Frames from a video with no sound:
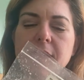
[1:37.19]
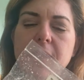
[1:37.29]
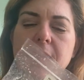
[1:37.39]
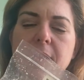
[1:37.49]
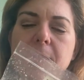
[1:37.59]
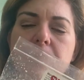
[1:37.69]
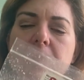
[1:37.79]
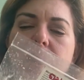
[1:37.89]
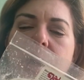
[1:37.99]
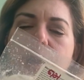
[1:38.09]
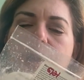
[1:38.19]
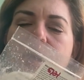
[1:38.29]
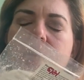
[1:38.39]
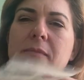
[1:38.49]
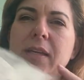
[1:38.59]
Um,
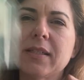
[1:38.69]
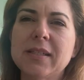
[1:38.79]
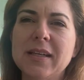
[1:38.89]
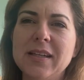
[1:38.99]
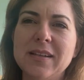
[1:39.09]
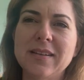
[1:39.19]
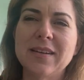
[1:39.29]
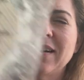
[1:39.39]
I mixed it.